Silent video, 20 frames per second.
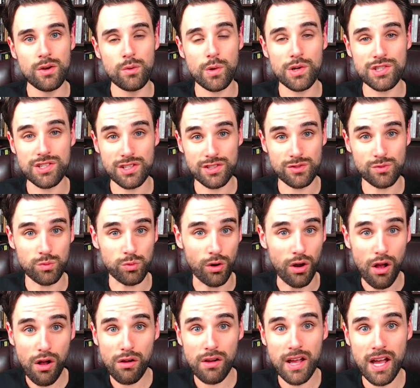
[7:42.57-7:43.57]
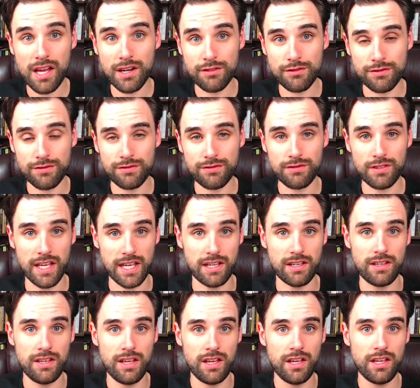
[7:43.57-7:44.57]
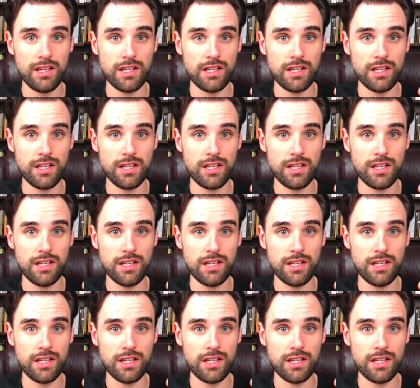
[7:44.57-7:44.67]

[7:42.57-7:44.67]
which is we're all kind of like,